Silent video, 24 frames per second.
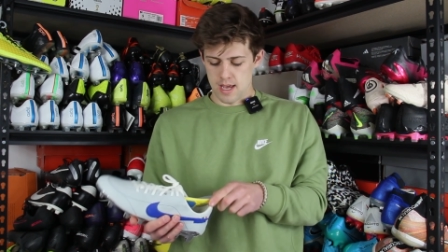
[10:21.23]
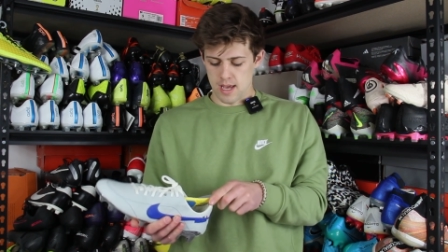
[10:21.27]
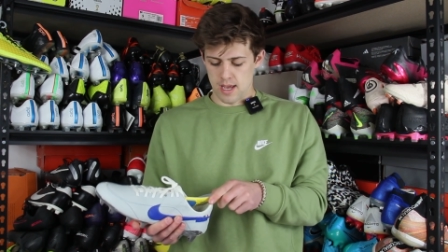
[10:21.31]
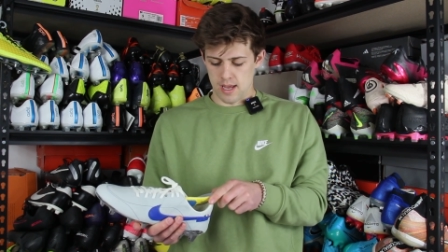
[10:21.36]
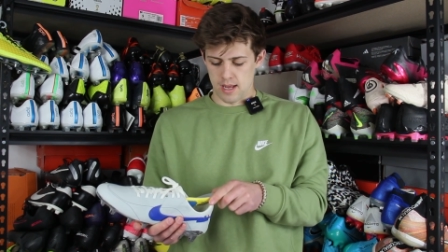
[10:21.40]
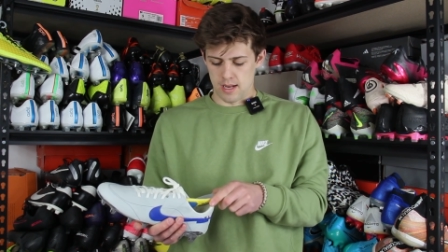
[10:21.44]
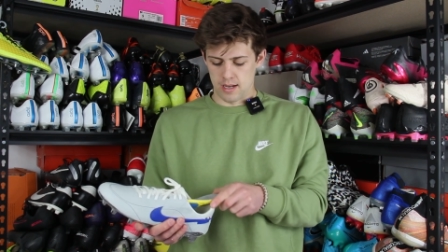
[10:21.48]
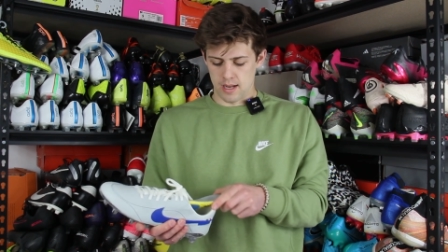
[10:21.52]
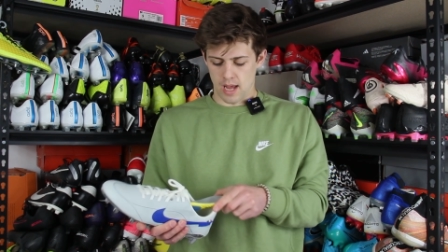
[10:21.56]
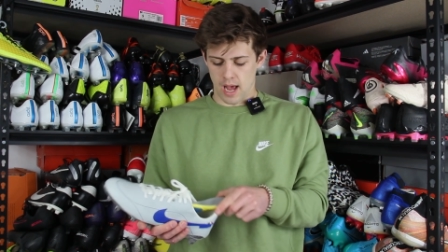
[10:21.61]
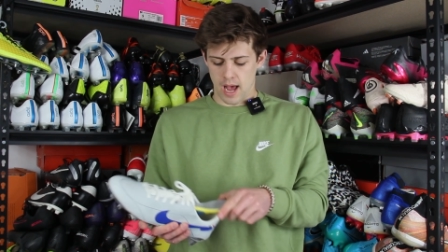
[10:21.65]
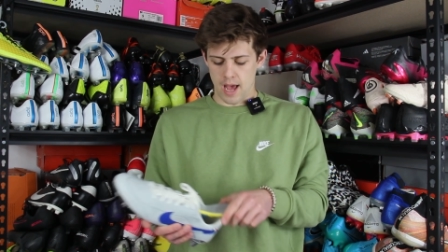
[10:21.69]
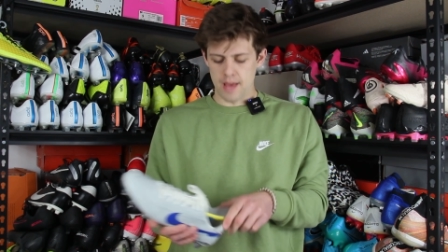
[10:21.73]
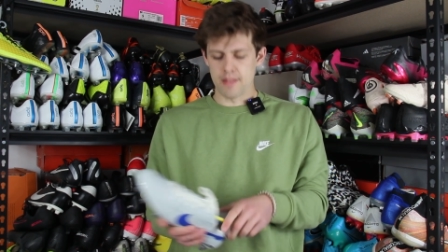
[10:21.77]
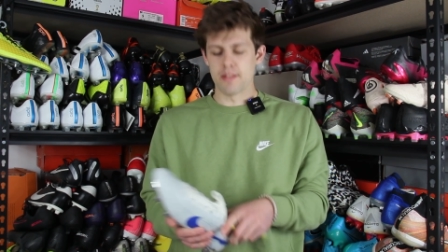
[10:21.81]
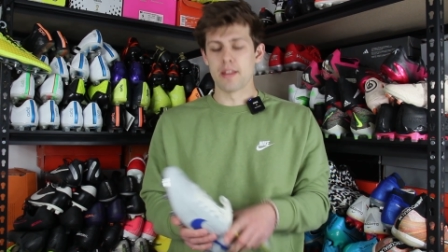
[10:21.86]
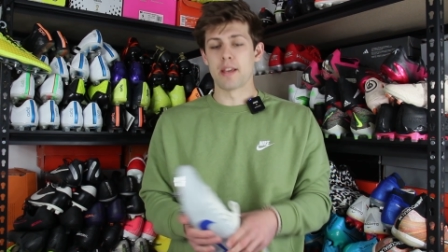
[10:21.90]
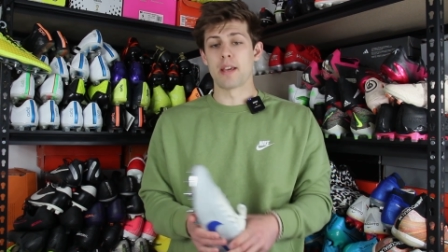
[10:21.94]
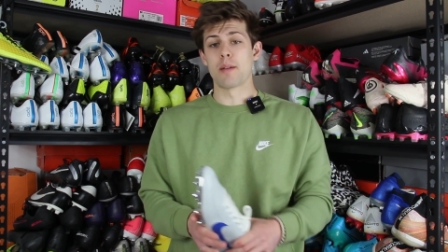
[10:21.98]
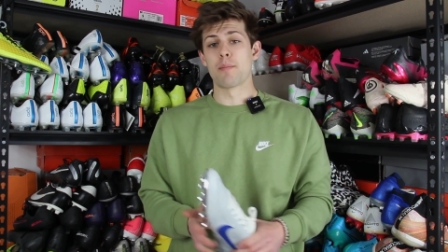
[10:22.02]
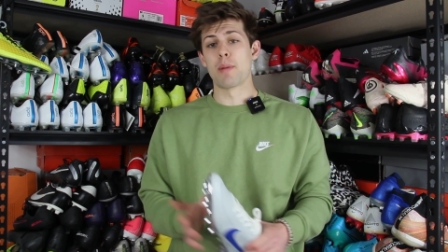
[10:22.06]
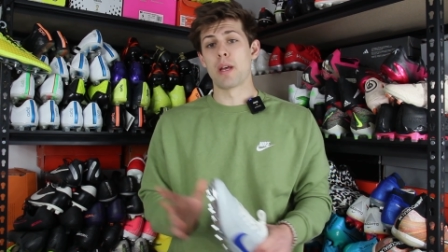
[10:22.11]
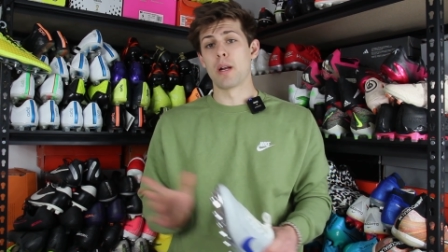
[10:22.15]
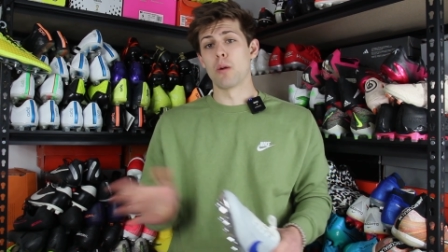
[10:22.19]
And I
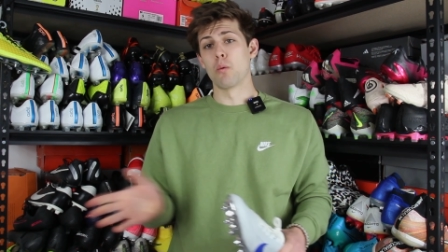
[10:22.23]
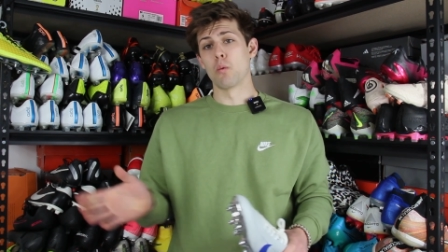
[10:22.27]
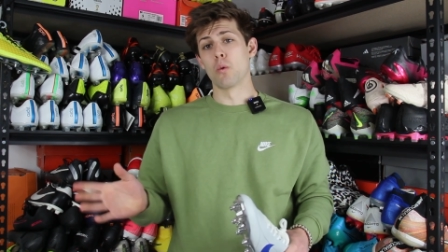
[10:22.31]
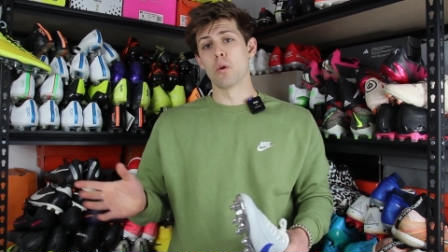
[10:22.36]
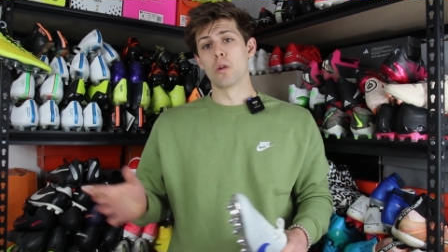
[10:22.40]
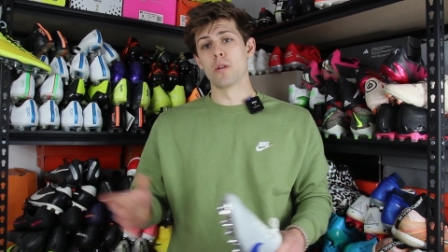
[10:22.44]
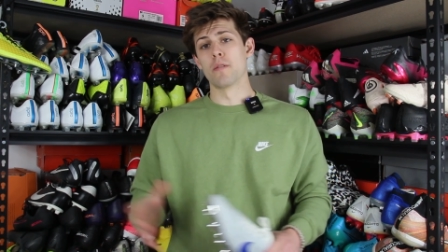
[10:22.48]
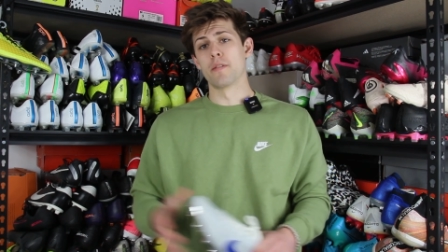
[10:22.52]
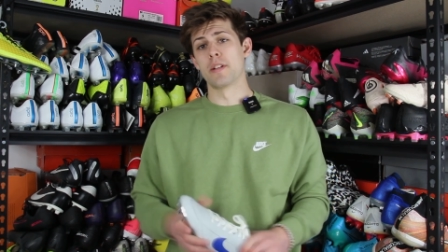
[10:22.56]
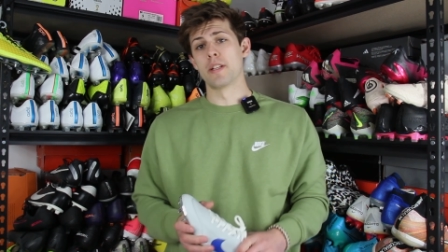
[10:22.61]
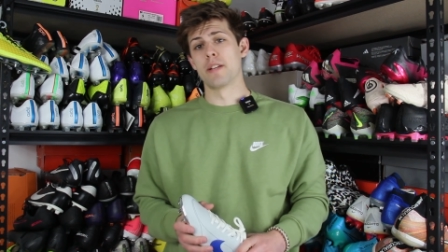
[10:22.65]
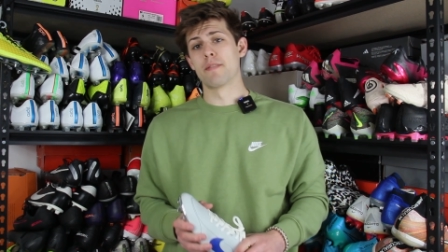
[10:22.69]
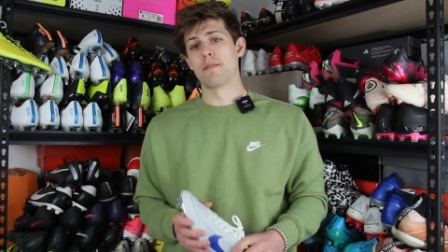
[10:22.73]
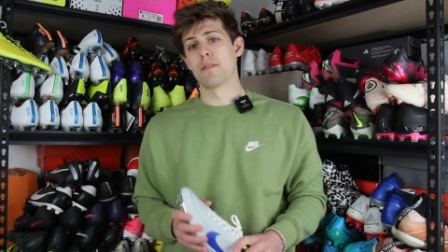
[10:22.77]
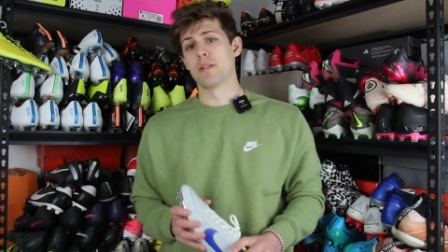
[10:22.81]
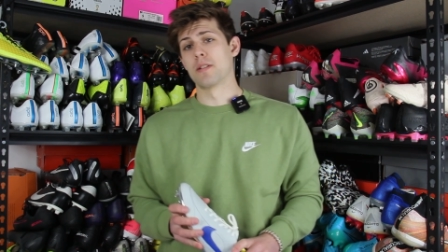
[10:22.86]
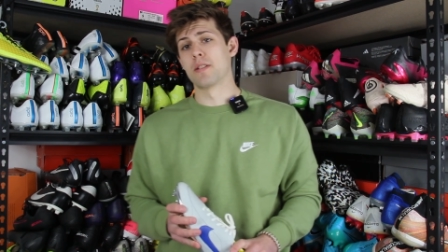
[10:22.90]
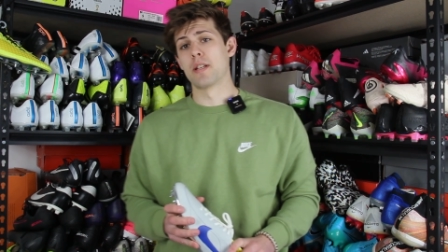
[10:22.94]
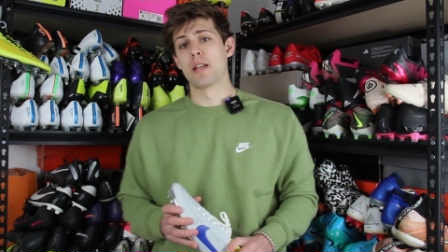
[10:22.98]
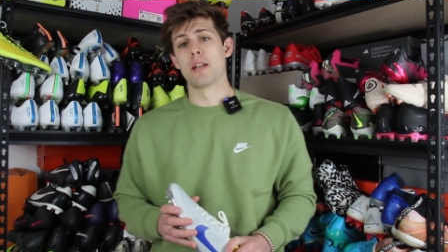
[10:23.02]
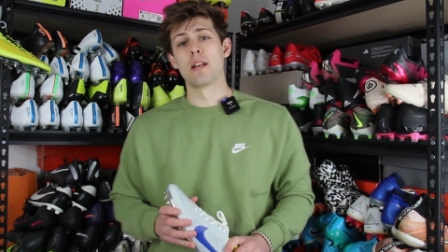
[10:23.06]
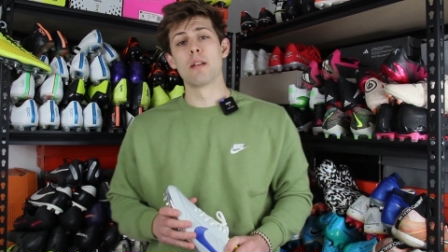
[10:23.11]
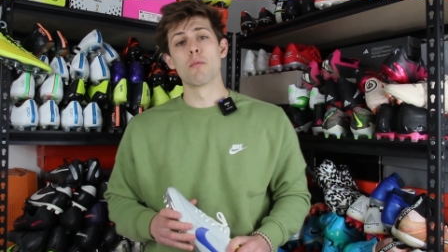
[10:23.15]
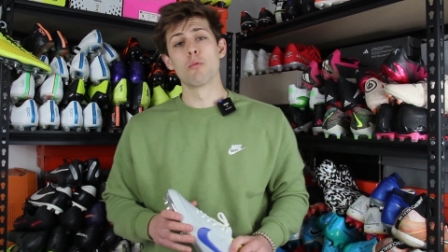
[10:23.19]
think it made a world of a
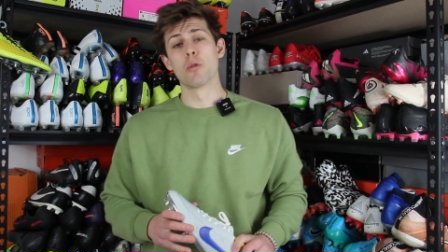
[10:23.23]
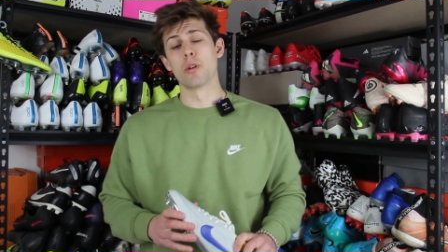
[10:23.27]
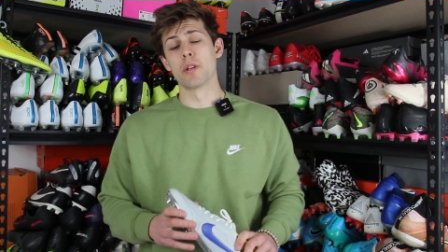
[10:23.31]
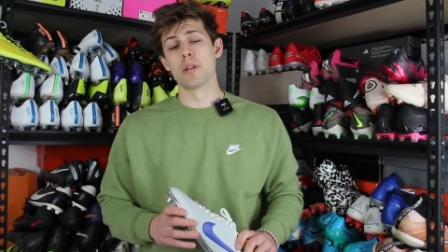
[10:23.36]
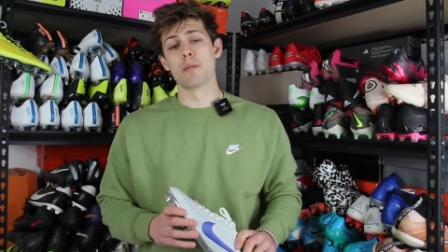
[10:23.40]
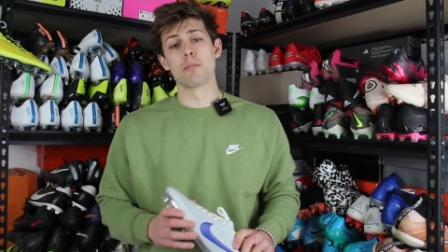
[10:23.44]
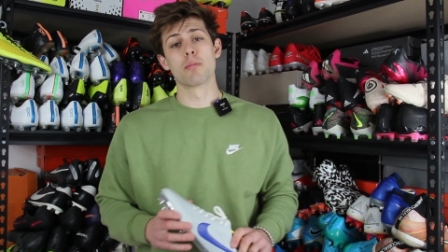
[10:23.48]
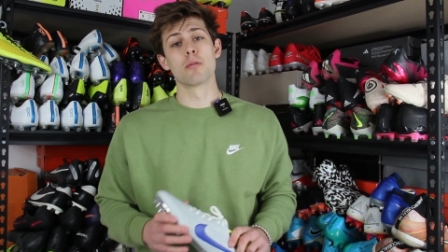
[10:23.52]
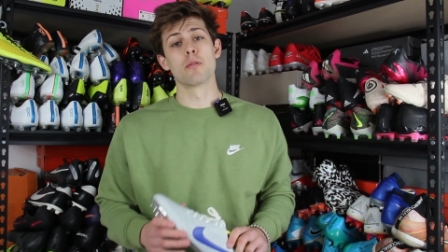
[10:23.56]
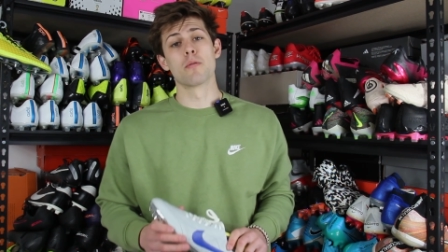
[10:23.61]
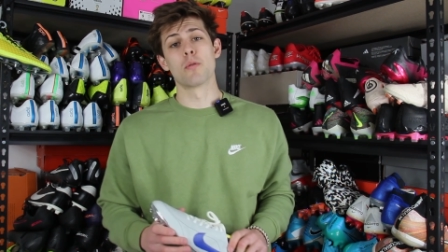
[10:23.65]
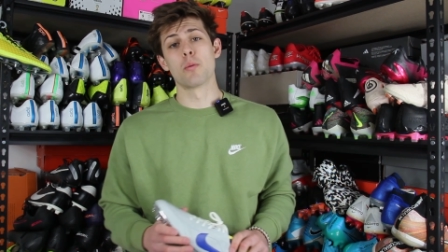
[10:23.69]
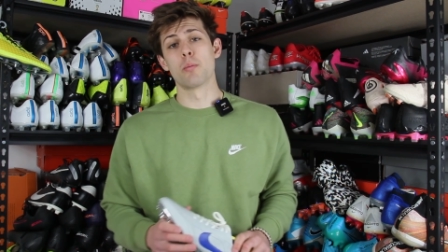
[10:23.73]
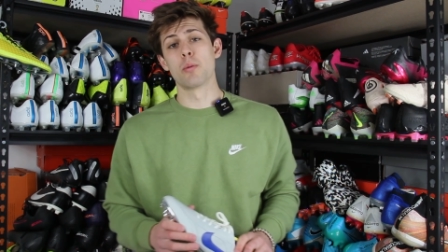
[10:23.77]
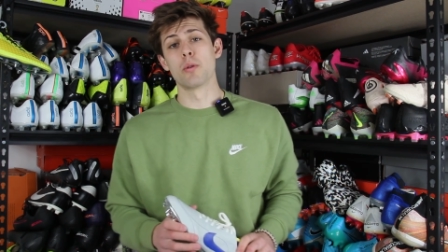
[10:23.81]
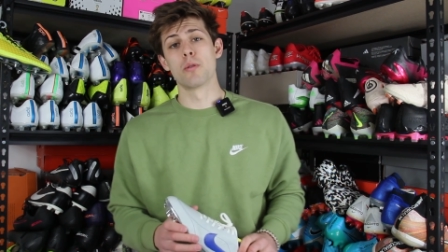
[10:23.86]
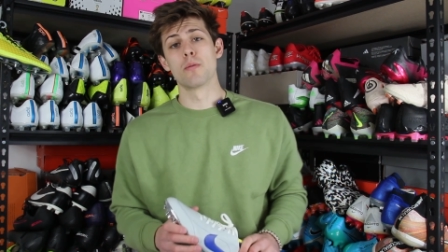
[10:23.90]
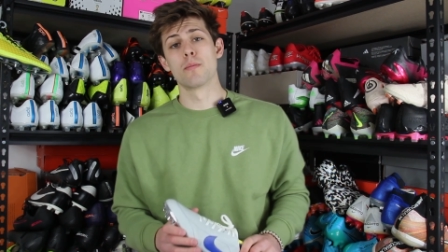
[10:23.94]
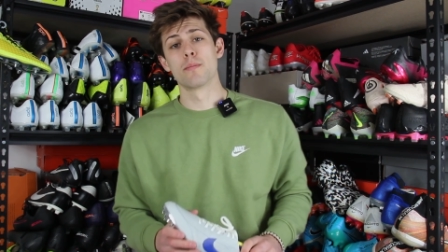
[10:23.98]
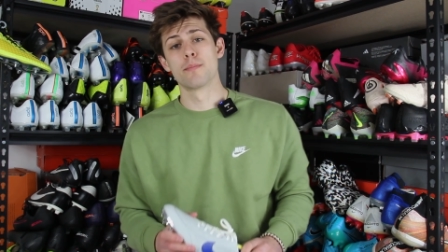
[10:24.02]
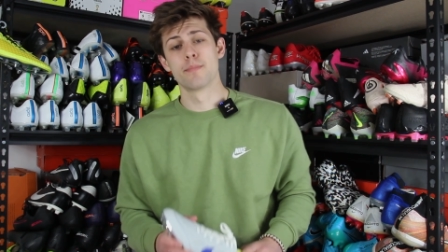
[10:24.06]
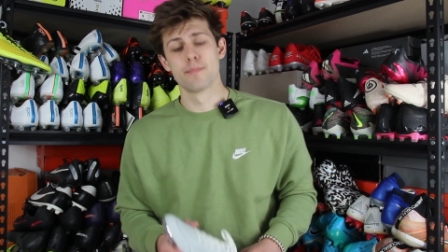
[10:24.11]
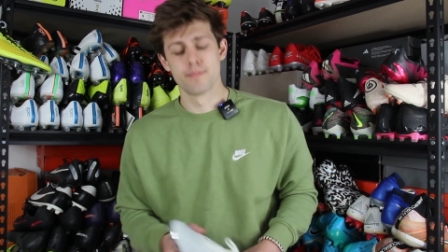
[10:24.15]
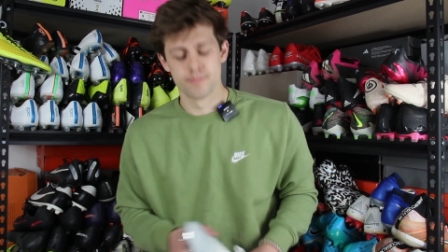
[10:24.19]
difference and really improved the boot.